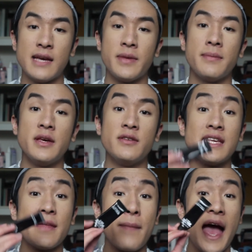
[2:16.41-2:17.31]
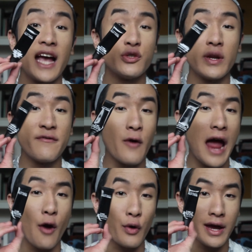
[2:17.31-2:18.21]
I'm going to be using the MAC 24
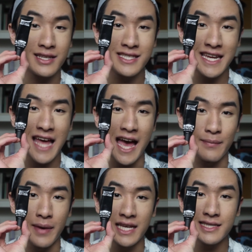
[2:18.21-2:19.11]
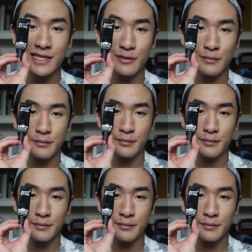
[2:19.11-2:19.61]
Hour Extend Eye Base.